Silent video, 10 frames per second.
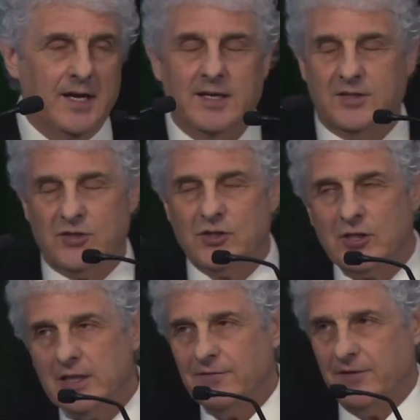His
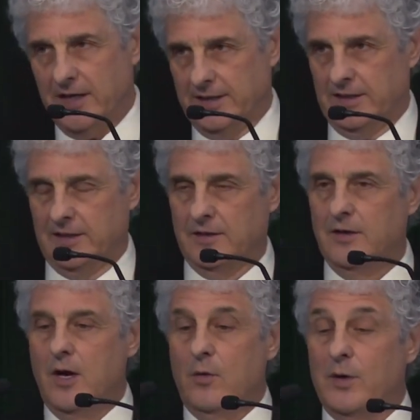chief
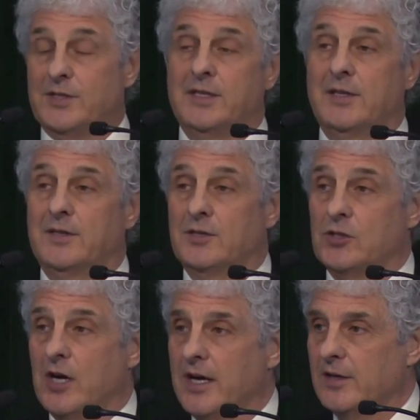idea was that the
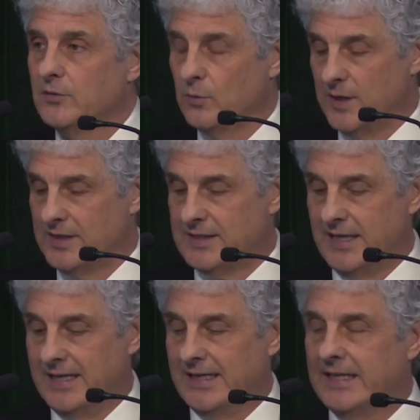child was
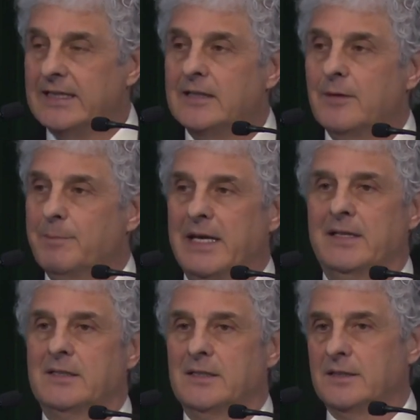an
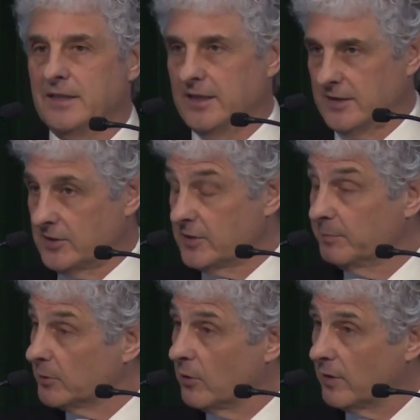independent
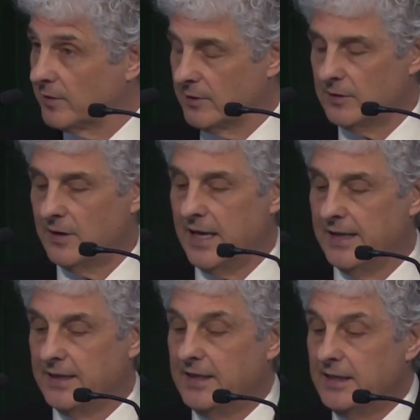explorer,
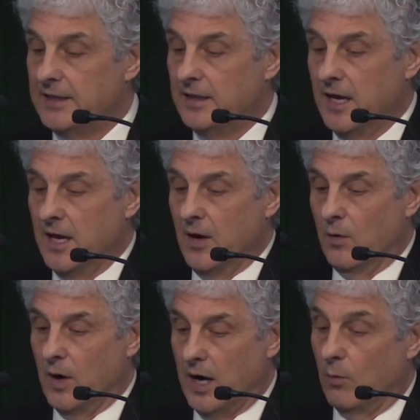and he
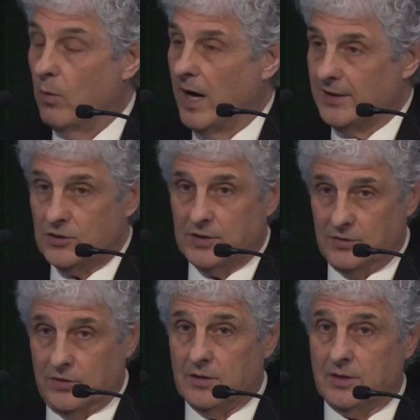uh, watched
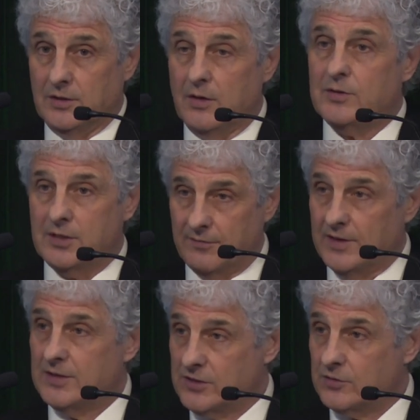and took notes of
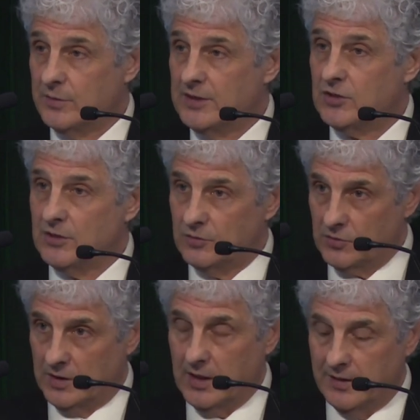his three
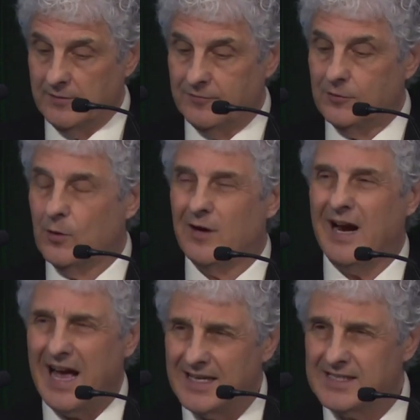children on the
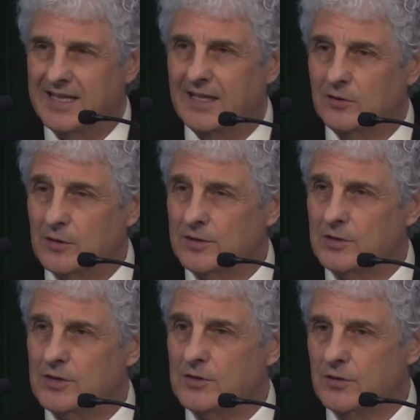floor as they
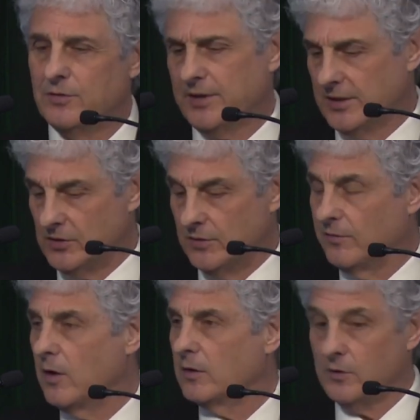learned to do things.
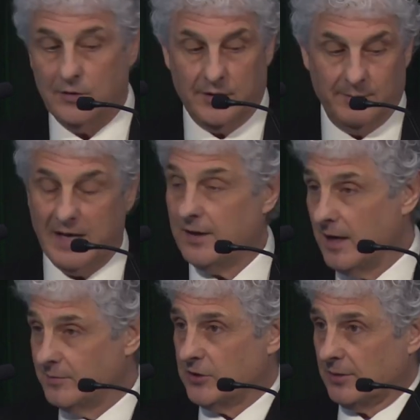You've all heard about
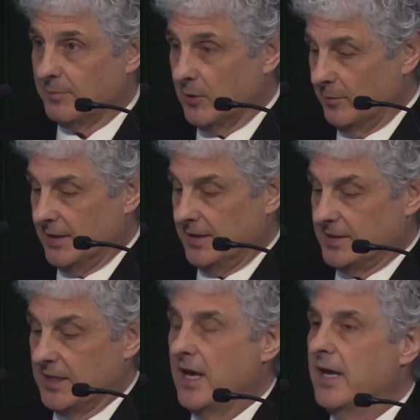object
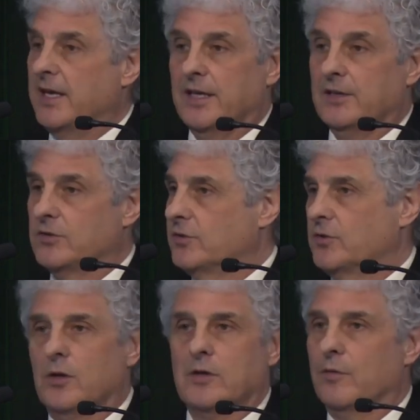permanence. He
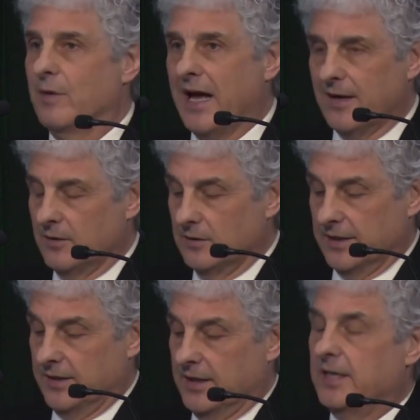took a
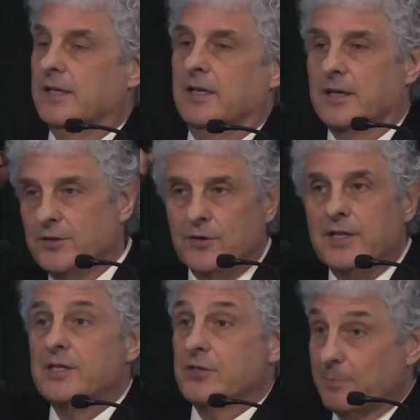rattle and hid it under
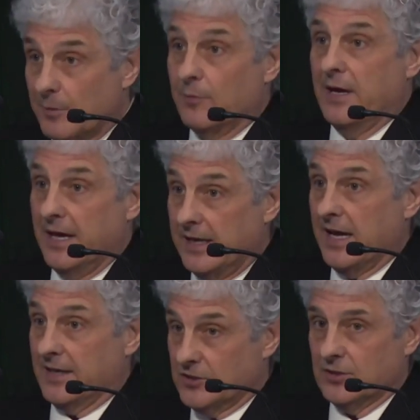his beret,
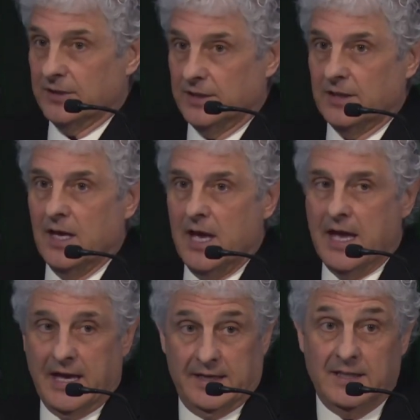actually,
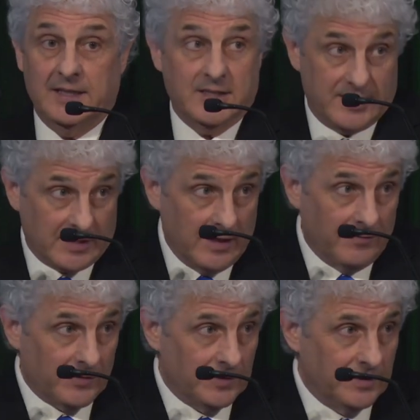and he
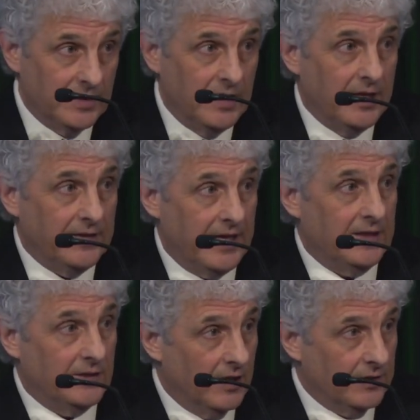discovered
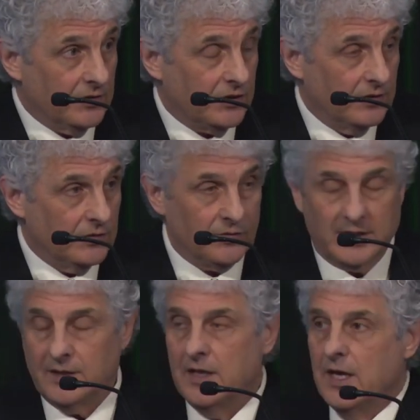that young
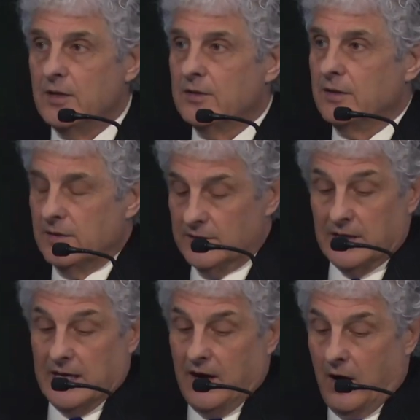children
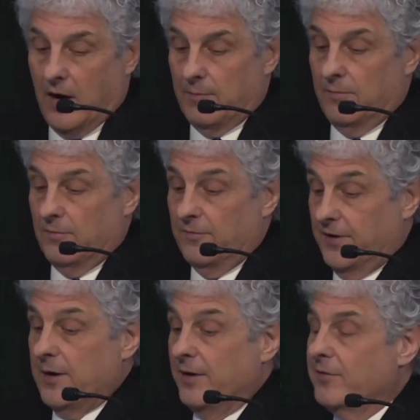are
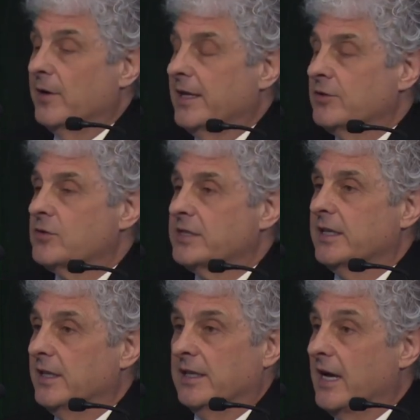very, very
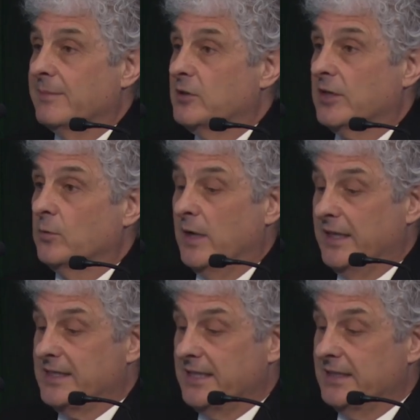interested in the object
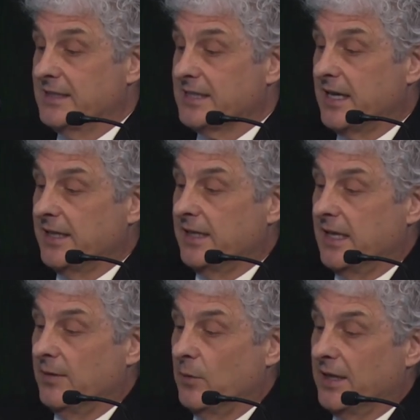when it's in sight,
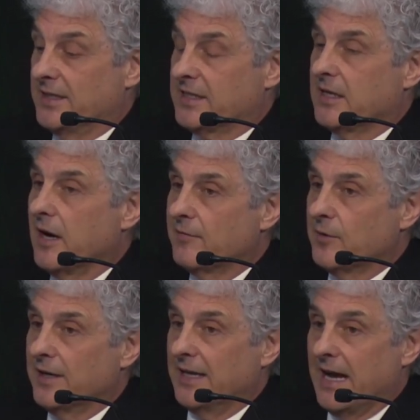and when it's
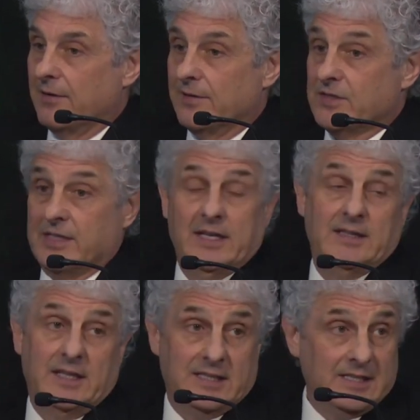covered and out of
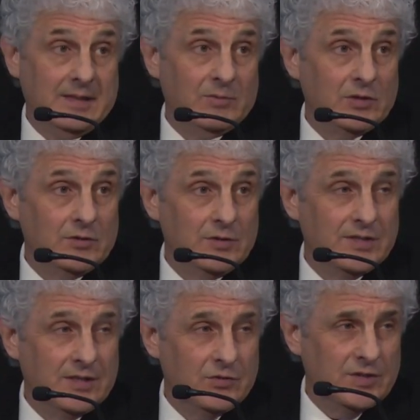sight, they seem to
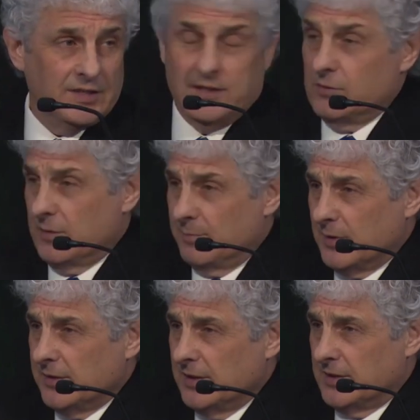lose interest. And it was a
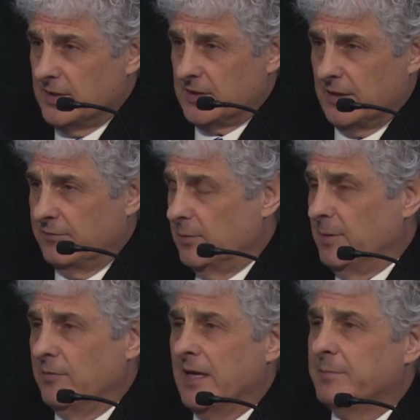brilliant discovery,
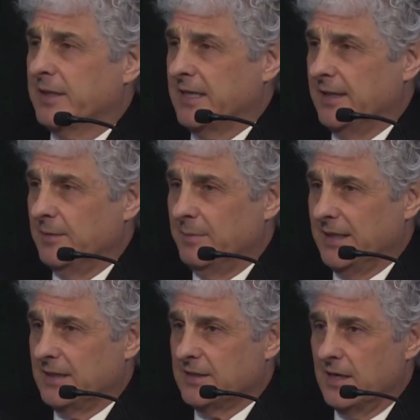been replicated
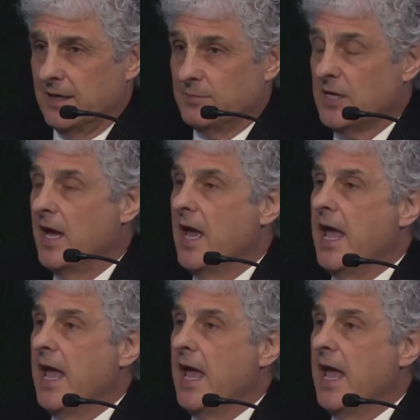many times.